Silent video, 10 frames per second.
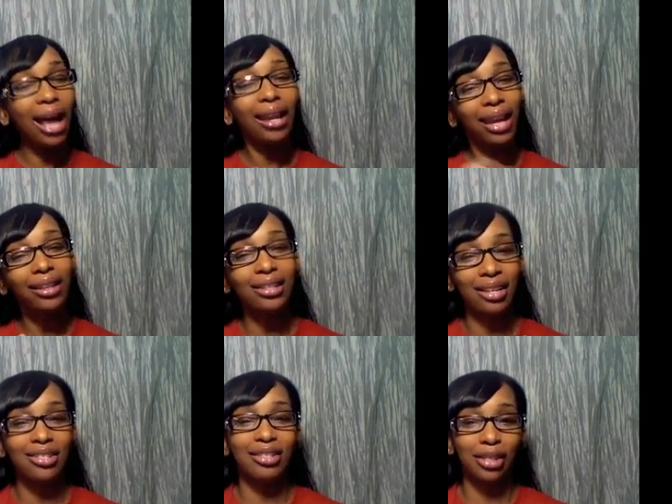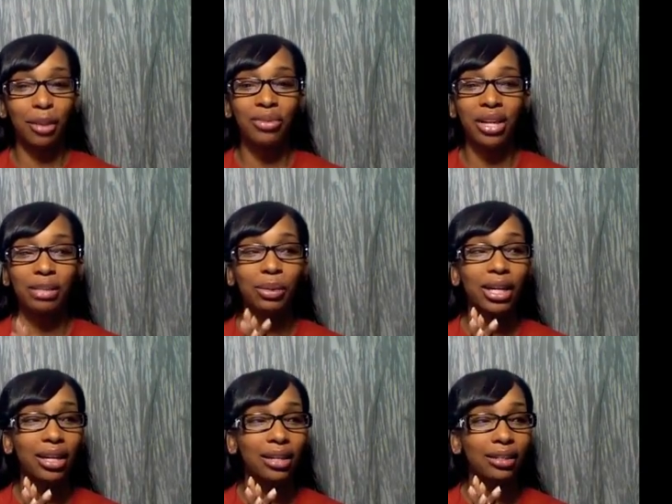I like the touchy subjects
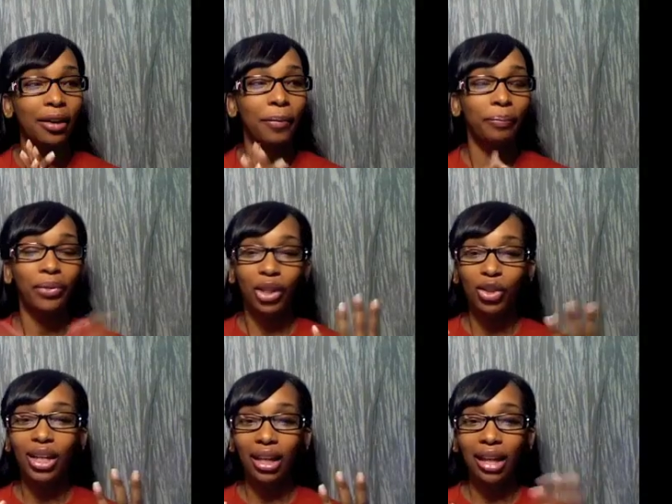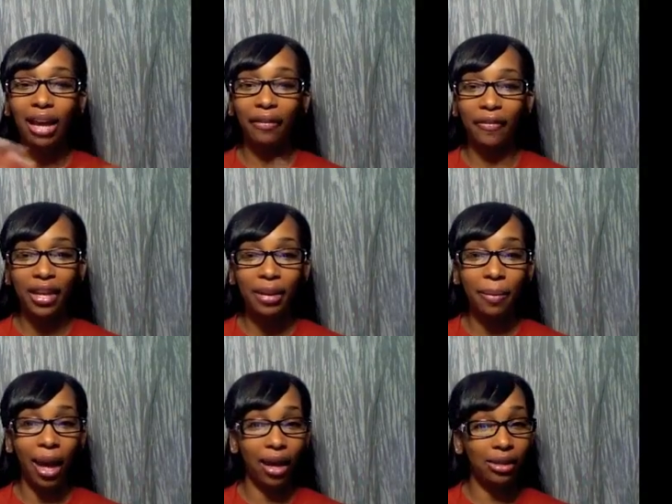because we get a lot of
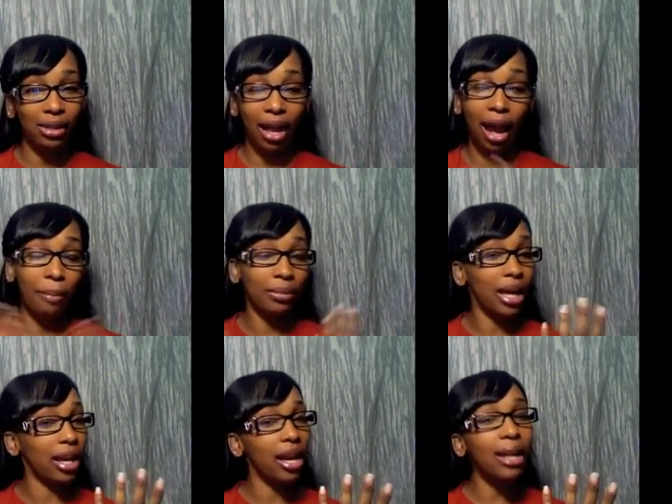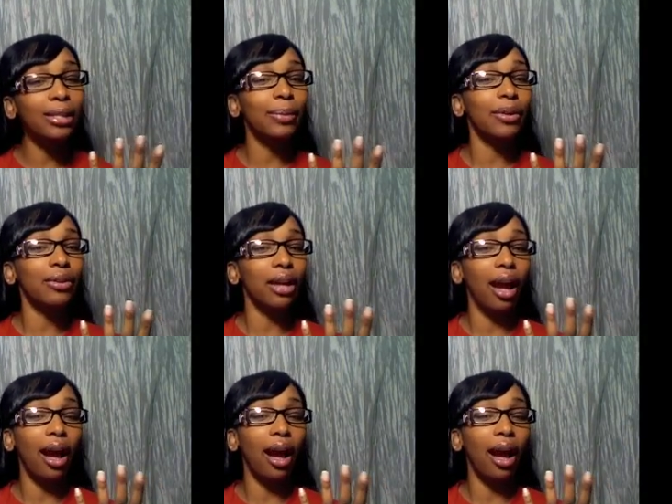feedback because I'm not an expert.